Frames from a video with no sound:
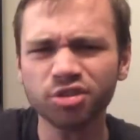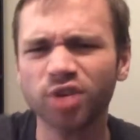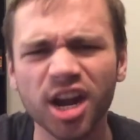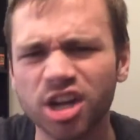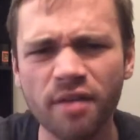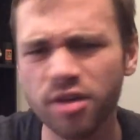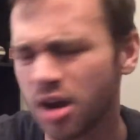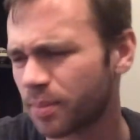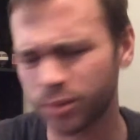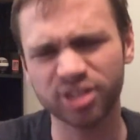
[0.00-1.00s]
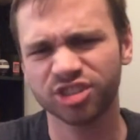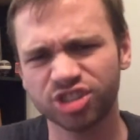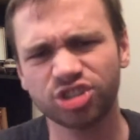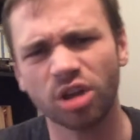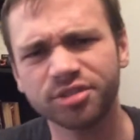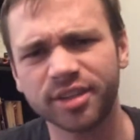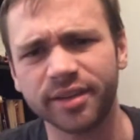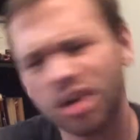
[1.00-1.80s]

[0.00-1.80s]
even try to cover it up. It was insulting.